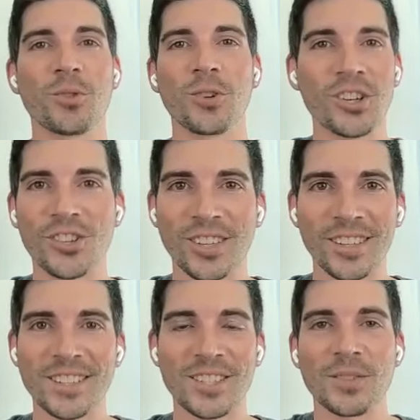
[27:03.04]

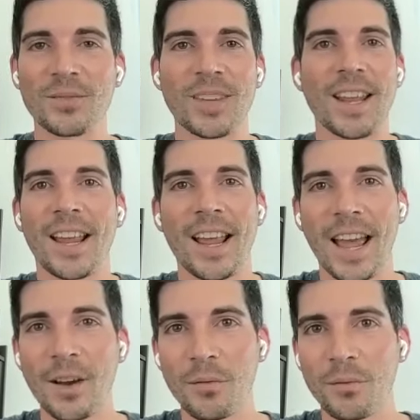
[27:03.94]
production, to
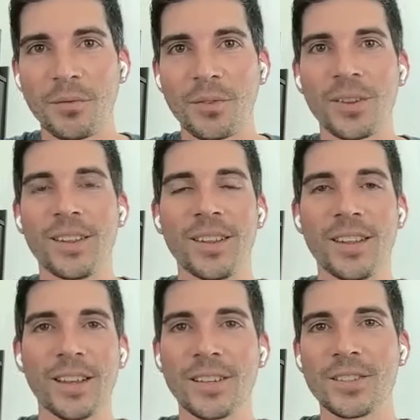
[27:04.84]
have
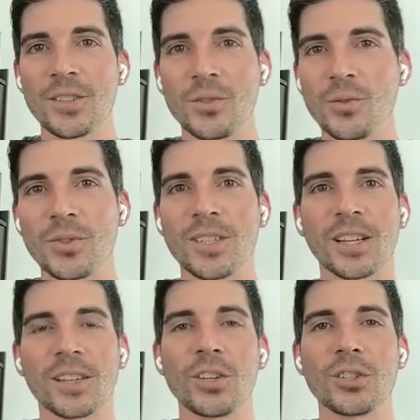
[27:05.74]
to use the
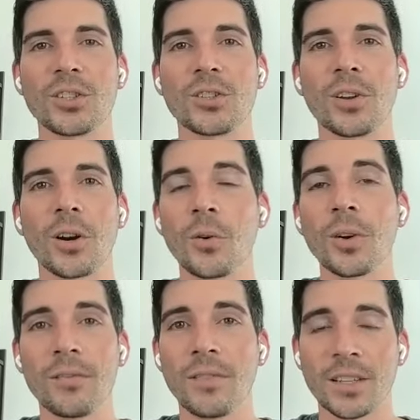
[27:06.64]
technology to their own
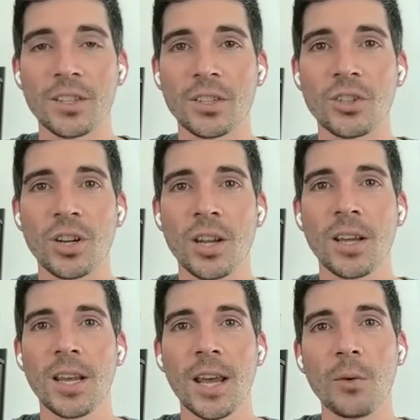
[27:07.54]
advantage.
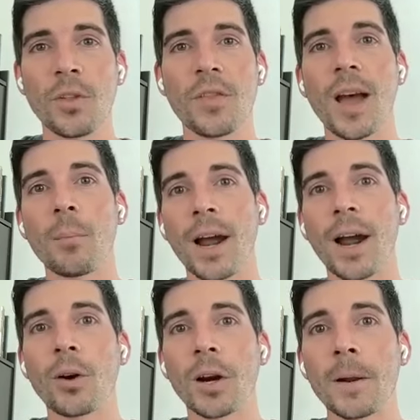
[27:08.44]
And with that
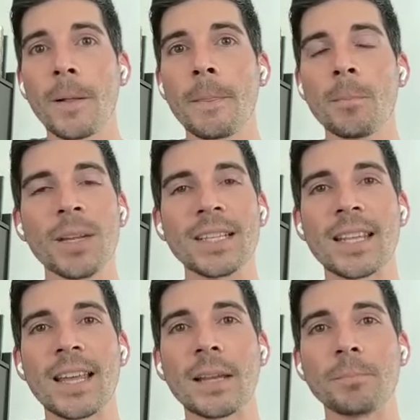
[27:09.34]
power means
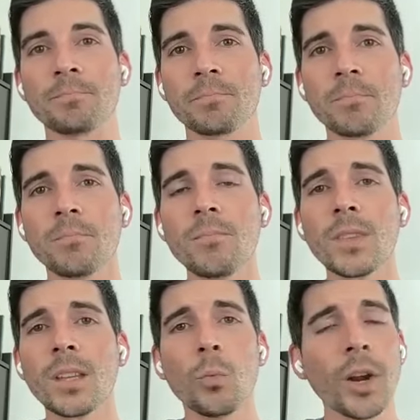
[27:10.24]
that
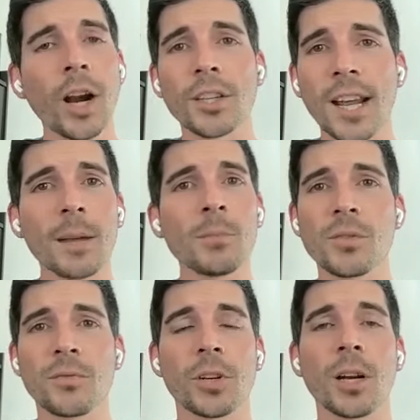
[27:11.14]
when our time
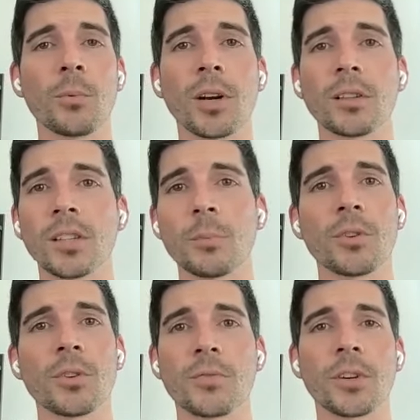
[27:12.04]
is freed up, when our
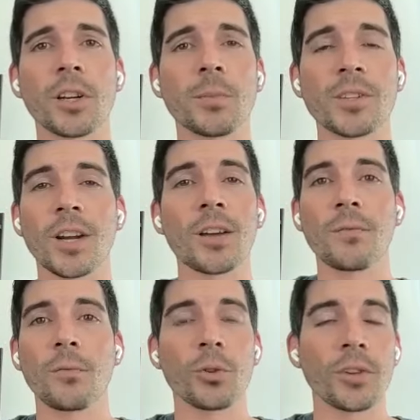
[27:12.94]
labor is freed up, it's
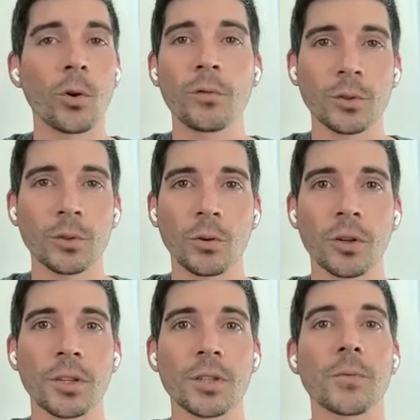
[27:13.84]
not for the
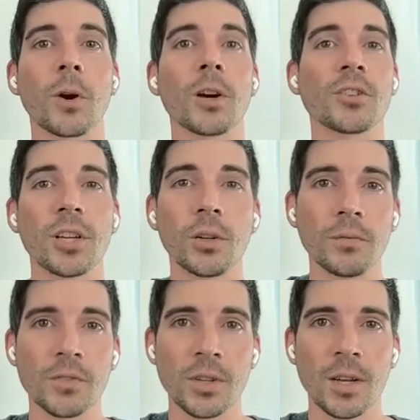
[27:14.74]
overlord, it's for
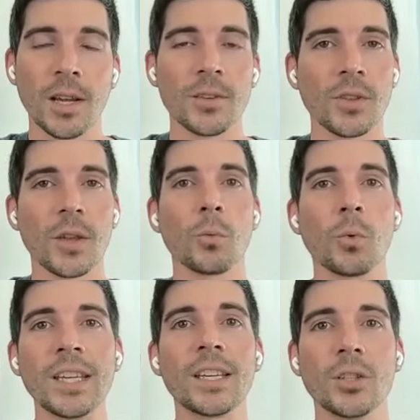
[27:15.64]
ourselves. And so then
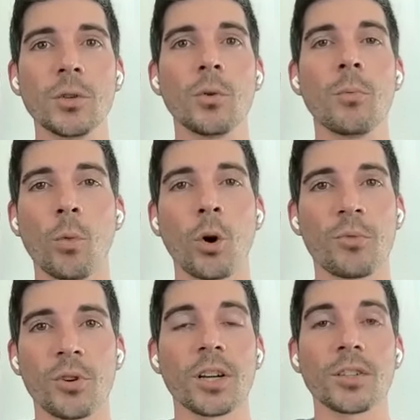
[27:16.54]
we can do more
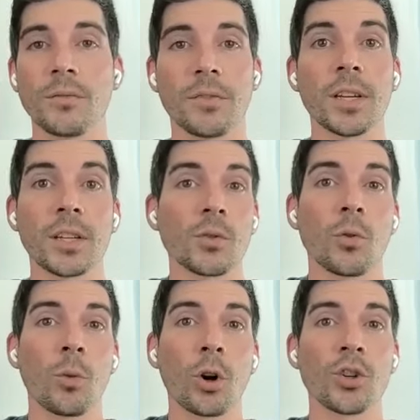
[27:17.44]
productive things
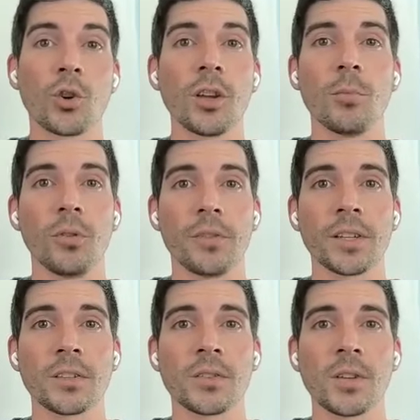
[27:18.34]
or more enjoyable
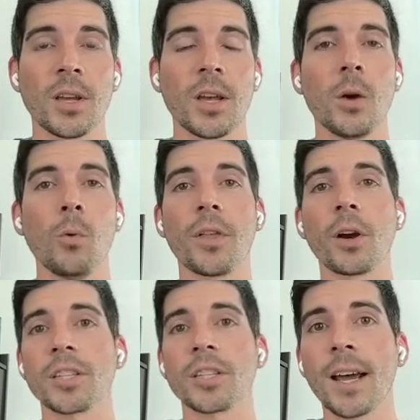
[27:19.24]
things with
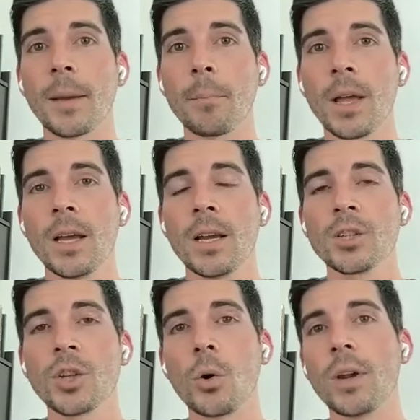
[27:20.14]
our time.
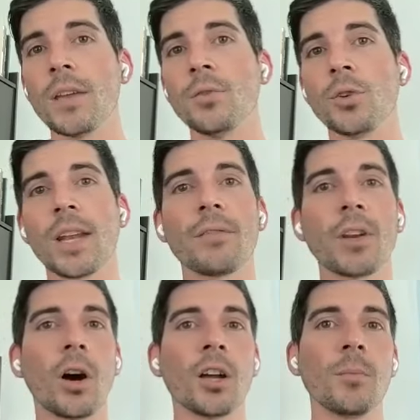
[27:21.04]
So if you could have
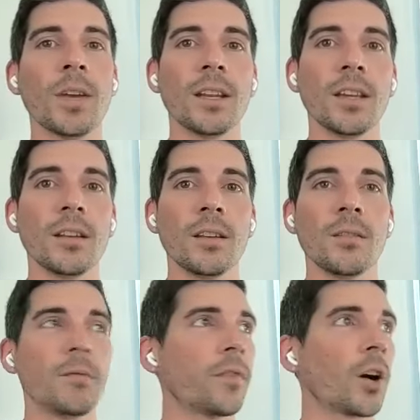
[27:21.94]
an automated
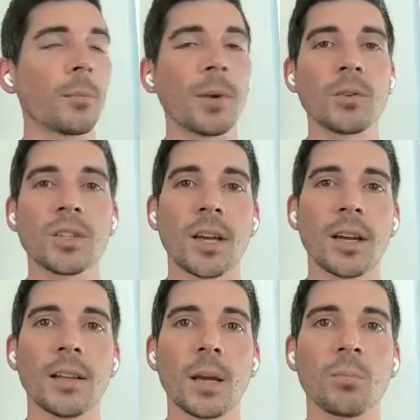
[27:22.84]
farm
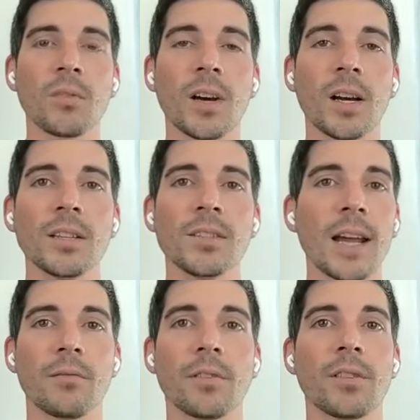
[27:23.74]
outside that provides
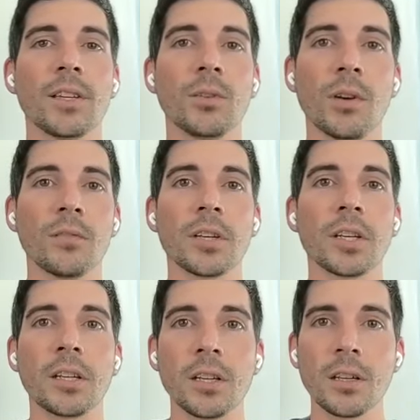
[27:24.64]
everything you ever
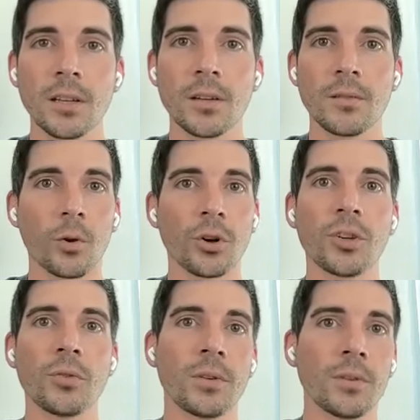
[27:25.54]
needed for
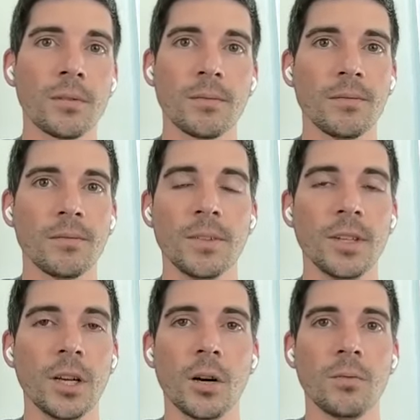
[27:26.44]
you,
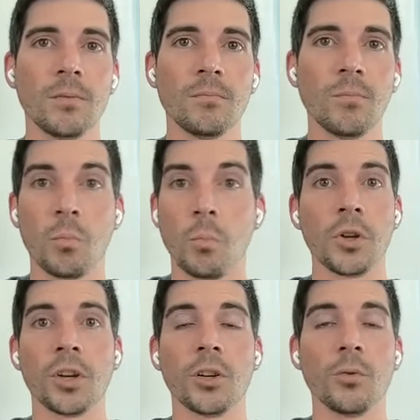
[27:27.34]
what
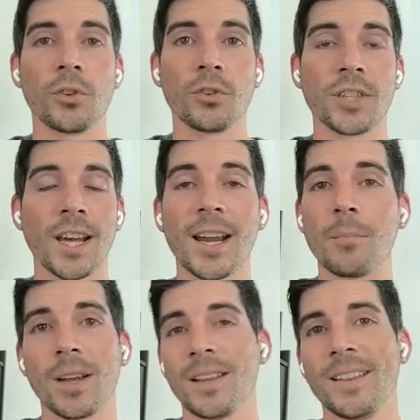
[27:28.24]
are you going to do with your time?